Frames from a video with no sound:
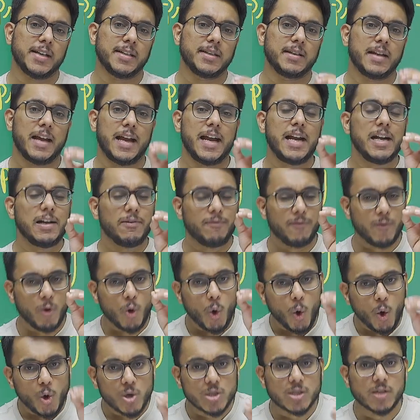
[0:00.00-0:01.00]
it
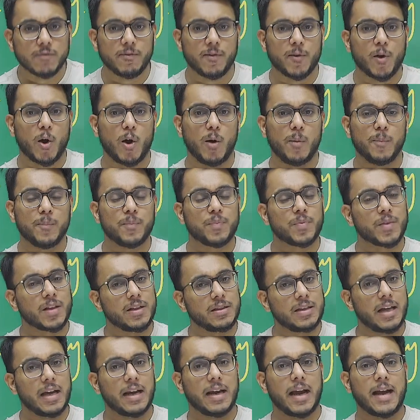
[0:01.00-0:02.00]
flows from the
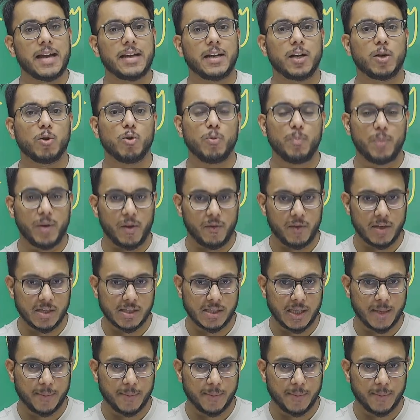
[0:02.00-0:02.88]
right to privacy.